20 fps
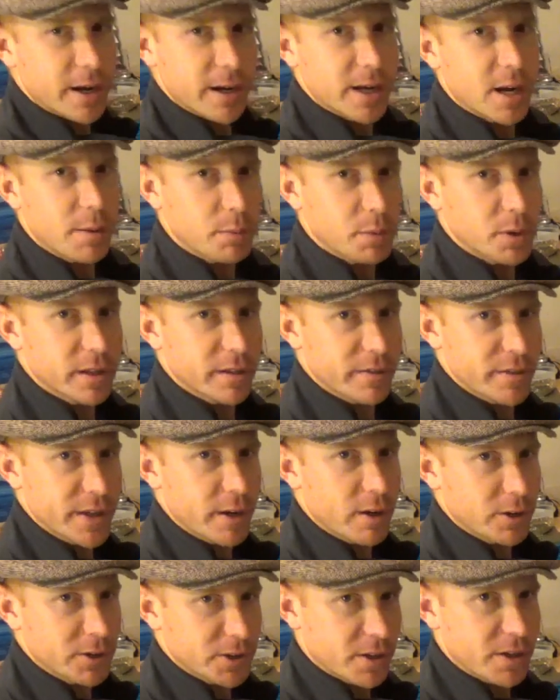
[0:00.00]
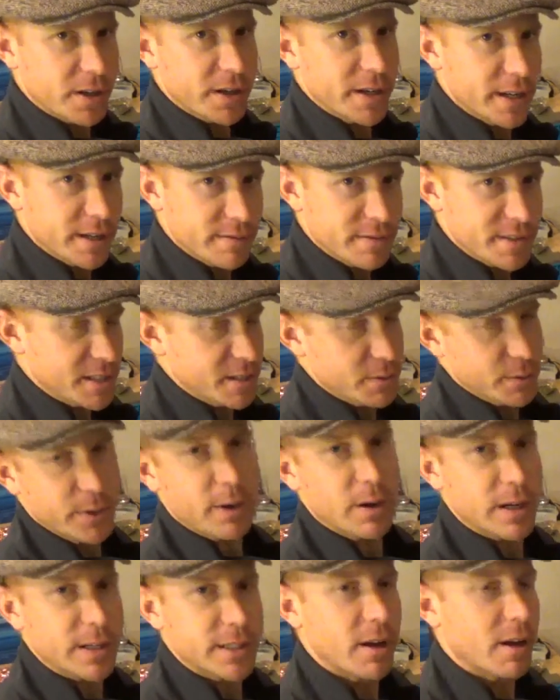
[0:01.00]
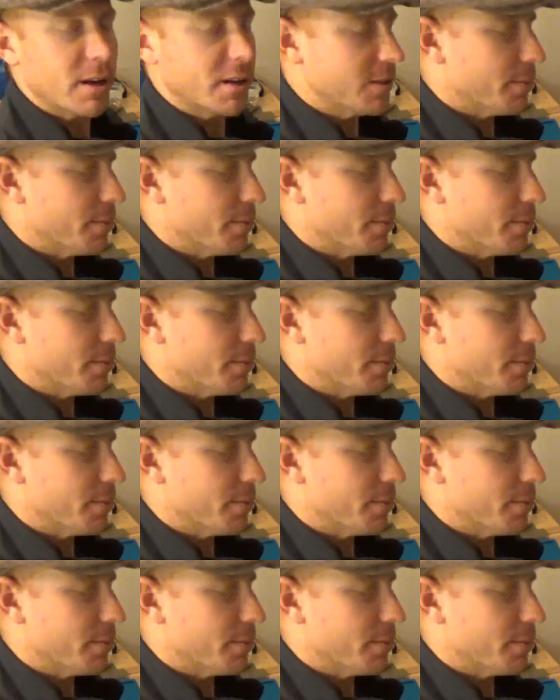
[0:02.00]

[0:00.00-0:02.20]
a couple of the alternatives since we already talked